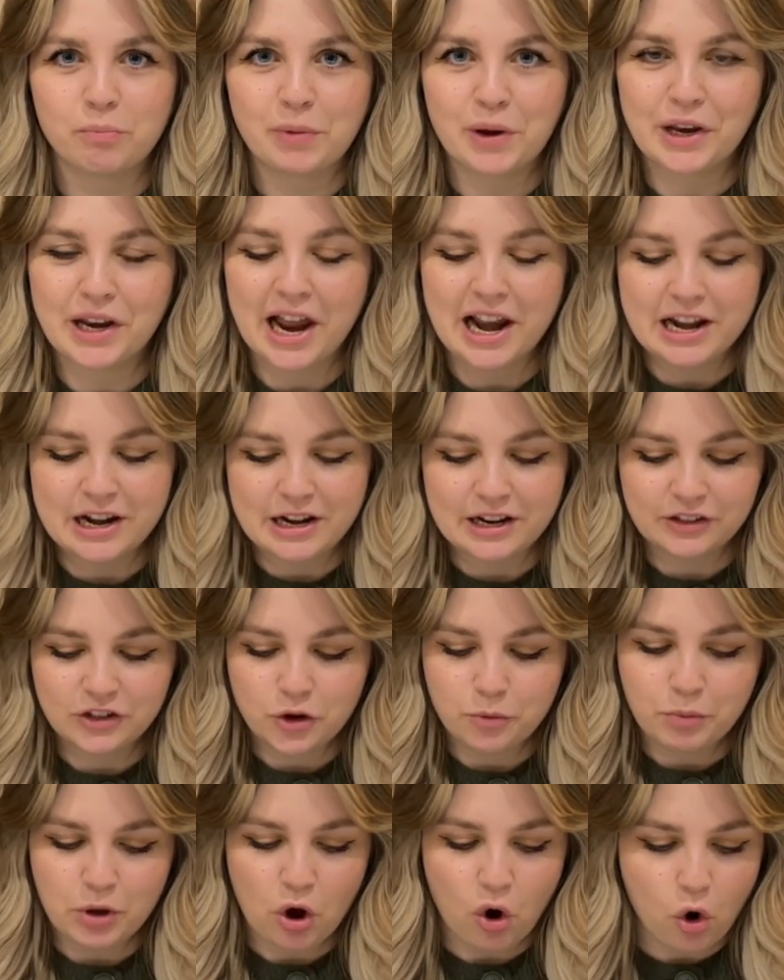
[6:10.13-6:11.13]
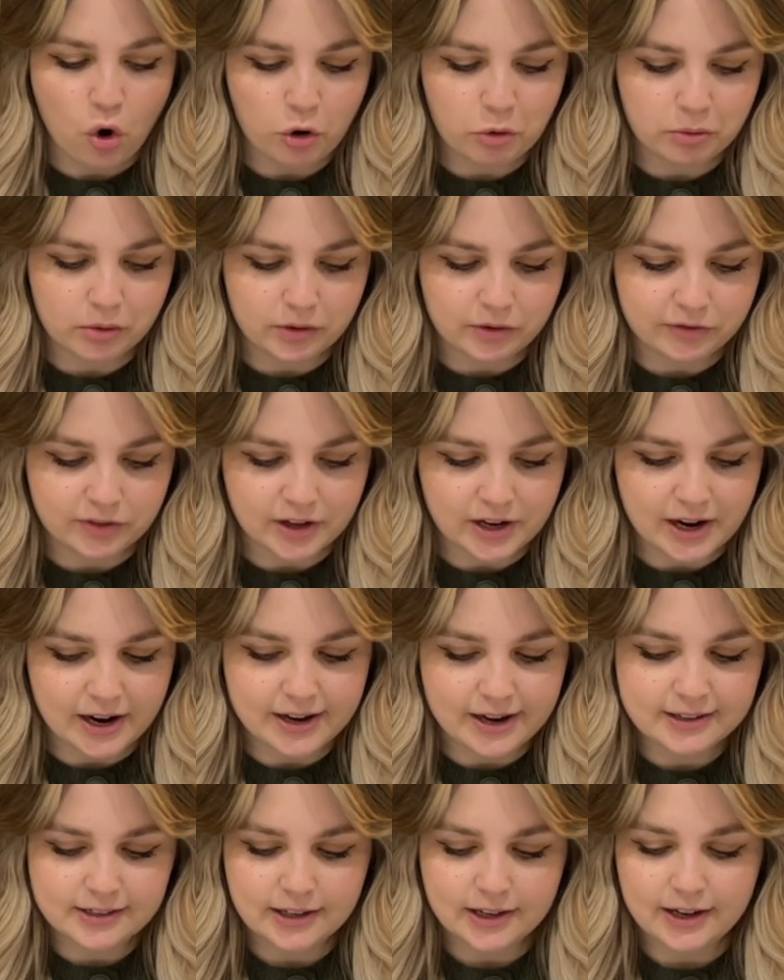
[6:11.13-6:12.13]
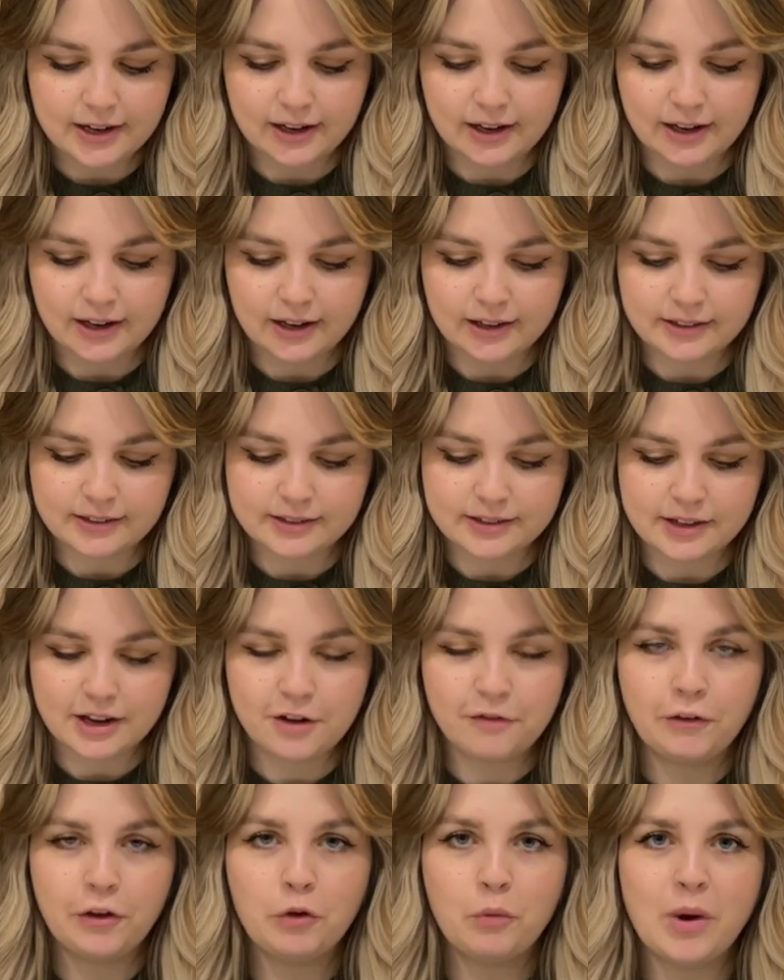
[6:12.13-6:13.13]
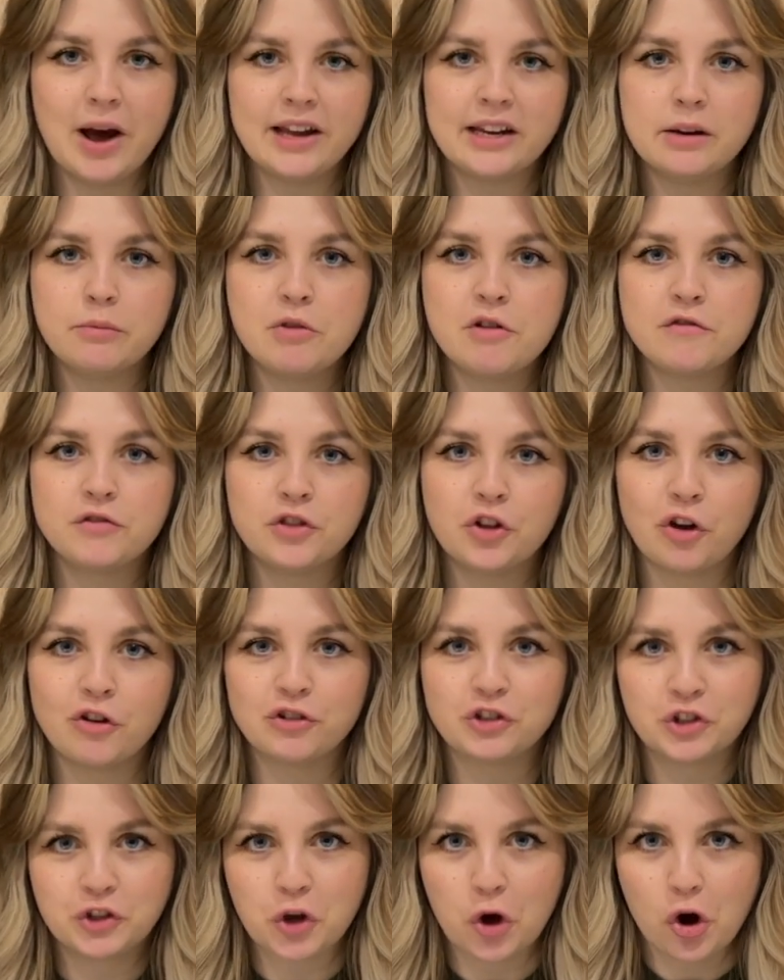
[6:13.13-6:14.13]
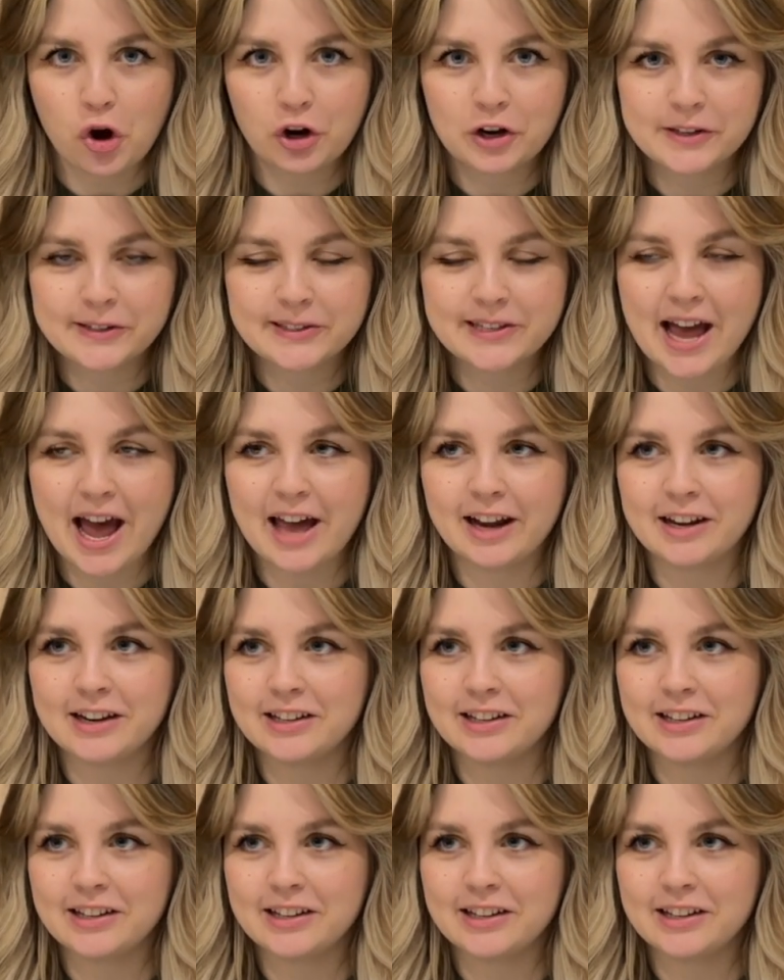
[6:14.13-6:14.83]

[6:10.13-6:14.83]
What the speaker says: being a little bit awkward with these is if you wear them with no socks and the